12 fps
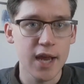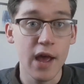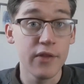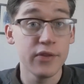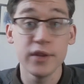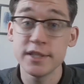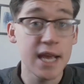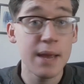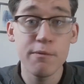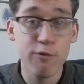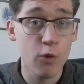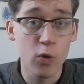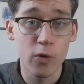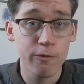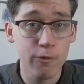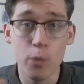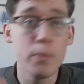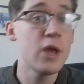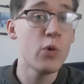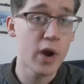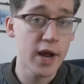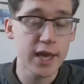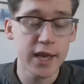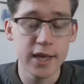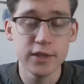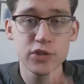and same for me when I get in.